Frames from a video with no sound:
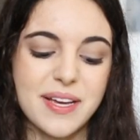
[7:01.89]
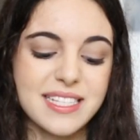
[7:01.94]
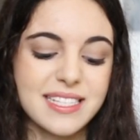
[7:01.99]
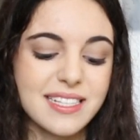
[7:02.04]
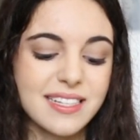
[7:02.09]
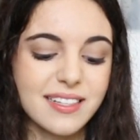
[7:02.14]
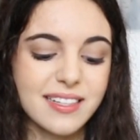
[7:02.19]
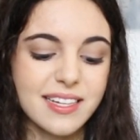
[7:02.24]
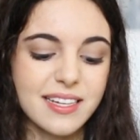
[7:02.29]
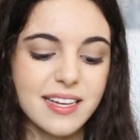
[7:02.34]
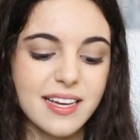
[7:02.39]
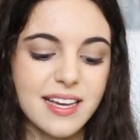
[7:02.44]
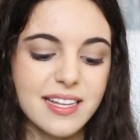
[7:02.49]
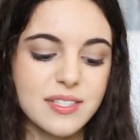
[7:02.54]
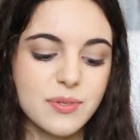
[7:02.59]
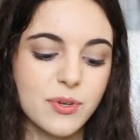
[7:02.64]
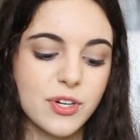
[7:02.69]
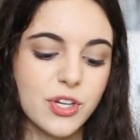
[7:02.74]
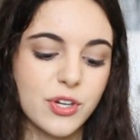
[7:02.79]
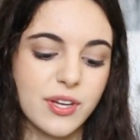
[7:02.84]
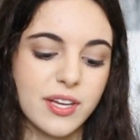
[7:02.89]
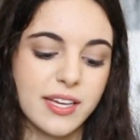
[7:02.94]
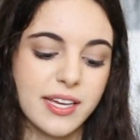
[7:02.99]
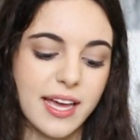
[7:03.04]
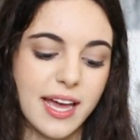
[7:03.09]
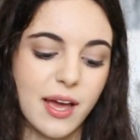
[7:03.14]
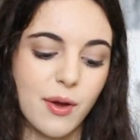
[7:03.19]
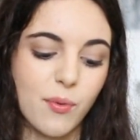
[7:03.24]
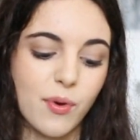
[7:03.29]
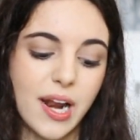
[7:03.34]
basically it's where you can
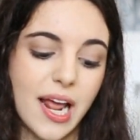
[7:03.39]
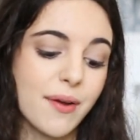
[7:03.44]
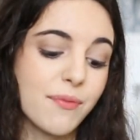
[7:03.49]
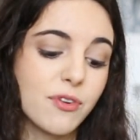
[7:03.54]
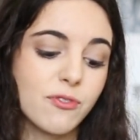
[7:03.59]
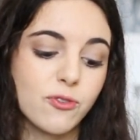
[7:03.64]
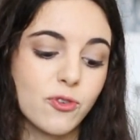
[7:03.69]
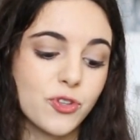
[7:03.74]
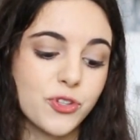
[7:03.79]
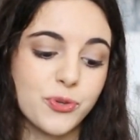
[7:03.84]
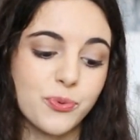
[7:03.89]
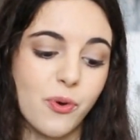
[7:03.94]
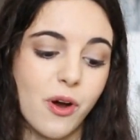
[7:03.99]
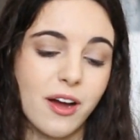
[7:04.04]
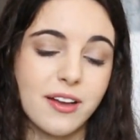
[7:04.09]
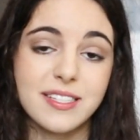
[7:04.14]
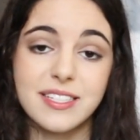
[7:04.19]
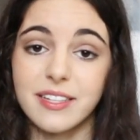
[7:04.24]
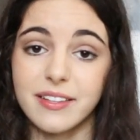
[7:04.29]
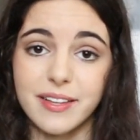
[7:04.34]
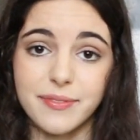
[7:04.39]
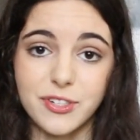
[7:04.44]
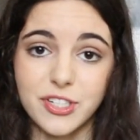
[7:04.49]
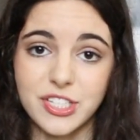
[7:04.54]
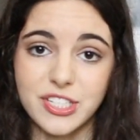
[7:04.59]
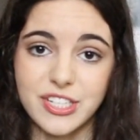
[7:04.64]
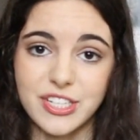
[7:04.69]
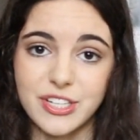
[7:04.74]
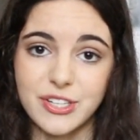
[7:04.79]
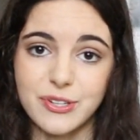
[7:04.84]
get whatever food you want
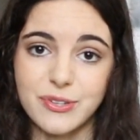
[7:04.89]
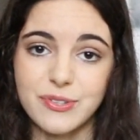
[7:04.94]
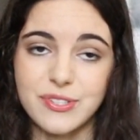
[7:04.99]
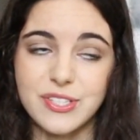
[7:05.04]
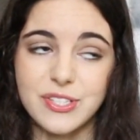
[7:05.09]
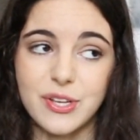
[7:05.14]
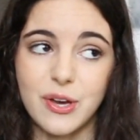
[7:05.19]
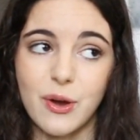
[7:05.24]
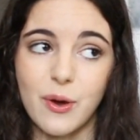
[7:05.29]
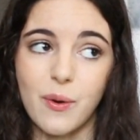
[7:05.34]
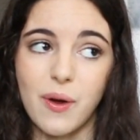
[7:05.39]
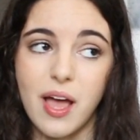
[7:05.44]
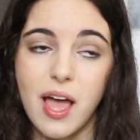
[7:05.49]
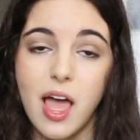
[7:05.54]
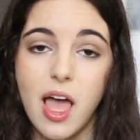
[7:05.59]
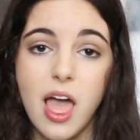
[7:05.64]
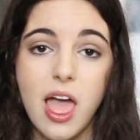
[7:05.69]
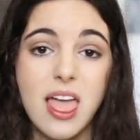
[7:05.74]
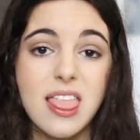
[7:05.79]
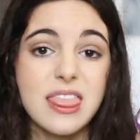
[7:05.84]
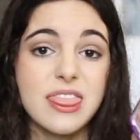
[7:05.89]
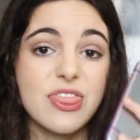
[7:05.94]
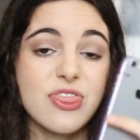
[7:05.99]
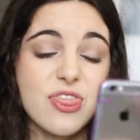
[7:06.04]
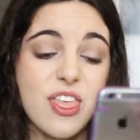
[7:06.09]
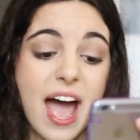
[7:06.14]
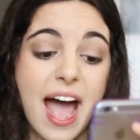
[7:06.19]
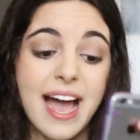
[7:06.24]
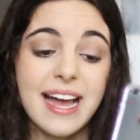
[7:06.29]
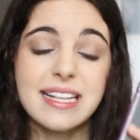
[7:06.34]
delivered to you. So
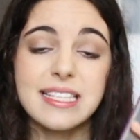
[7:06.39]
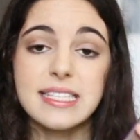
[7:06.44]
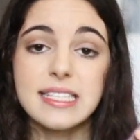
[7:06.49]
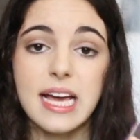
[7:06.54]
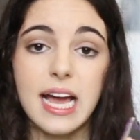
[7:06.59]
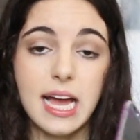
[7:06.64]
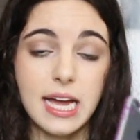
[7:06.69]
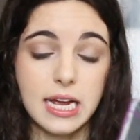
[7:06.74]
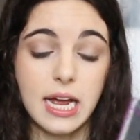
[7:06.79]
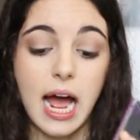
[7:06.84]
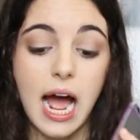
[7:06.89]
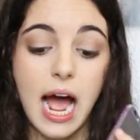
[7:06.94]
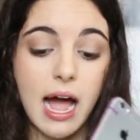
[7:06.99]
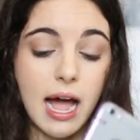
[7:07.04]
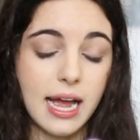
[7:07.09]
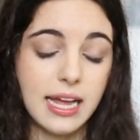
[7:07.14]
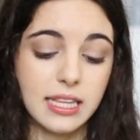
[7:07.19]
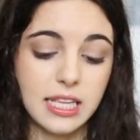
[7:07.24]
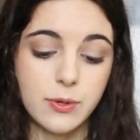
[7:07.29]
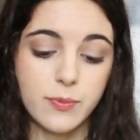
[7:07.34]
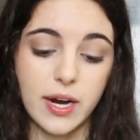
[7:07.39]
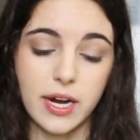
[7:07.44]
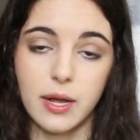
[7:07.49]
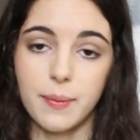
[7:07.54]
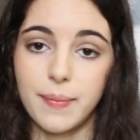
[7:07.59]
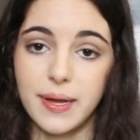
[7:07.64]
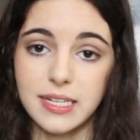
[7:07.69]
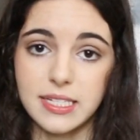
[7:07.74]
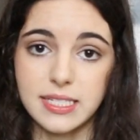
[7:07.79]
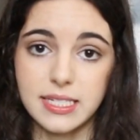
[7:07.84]
that I highly
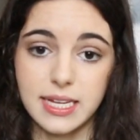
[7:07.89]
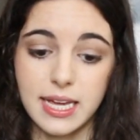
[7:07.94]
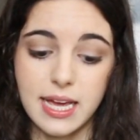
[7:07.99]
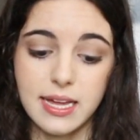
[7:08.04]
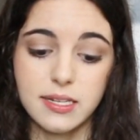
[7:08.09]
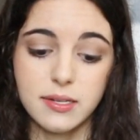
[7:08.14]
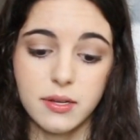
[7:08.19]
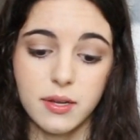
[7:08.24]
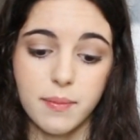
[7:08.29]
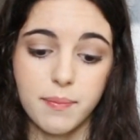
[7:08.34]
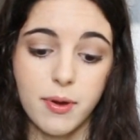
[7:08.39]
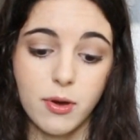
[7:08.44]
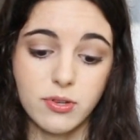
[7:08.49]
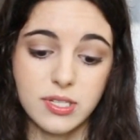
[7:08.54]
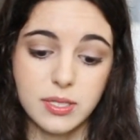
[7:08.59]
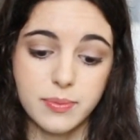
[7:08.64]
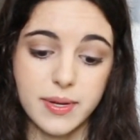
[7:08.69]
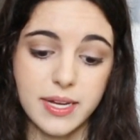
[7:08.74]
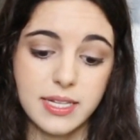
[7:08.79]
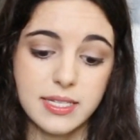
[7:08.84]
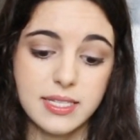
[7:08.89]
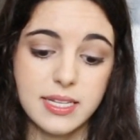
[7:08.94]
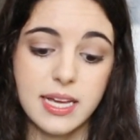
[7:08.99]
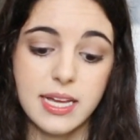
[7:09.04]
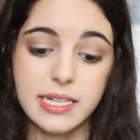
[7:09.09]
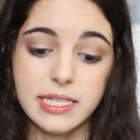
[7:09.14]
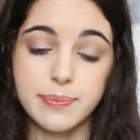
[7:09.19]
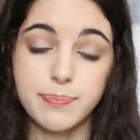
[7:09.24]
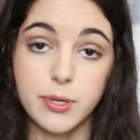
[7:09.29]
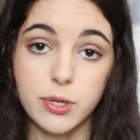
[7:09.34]
recommend to get.
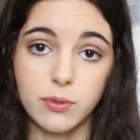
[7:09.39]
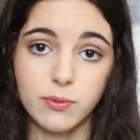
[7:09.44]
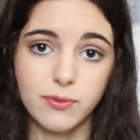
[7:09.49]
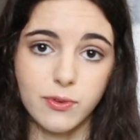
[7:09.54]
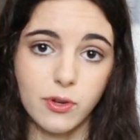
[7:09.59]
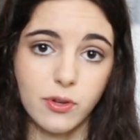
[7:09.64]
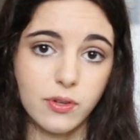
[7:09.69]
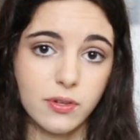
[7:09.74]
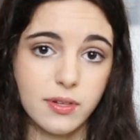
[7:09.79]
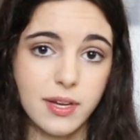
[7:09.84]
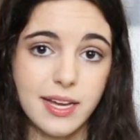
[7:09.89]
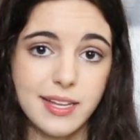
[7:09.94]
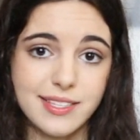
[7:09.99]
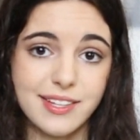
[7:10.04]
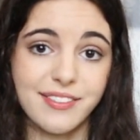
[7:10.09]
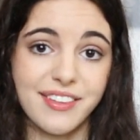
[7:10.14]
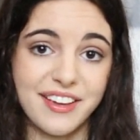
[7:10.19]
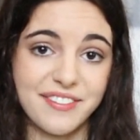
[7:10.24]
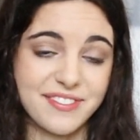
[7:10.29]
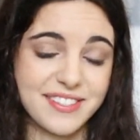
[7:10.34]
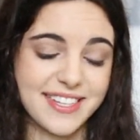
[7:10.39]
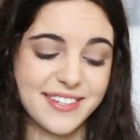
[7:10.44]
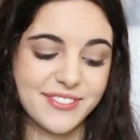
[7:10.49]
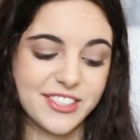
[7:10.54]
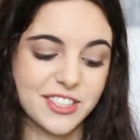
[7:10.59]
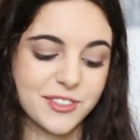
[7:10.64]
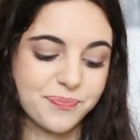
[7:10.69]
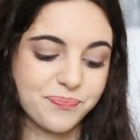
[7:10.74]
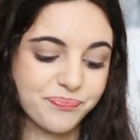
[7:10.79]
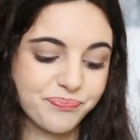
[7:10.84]
Postmates, it's beautiful. It's a
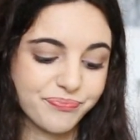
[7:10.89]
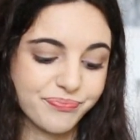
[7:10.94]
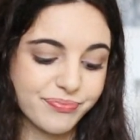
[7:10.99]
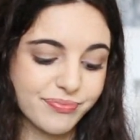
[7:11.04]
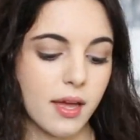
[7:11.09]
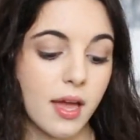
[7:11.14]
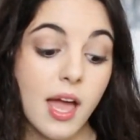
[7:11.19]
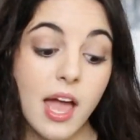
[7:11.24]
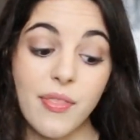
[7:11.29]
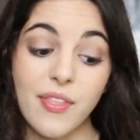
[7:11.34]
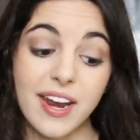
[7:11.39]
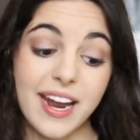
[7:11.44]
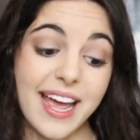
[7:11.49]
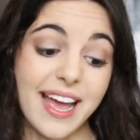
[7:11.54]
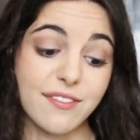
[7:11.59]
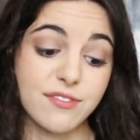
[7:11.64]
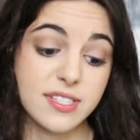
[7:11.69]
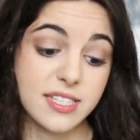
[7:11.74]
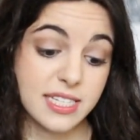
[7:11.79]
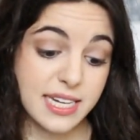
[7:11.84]
lifesaver. Then I have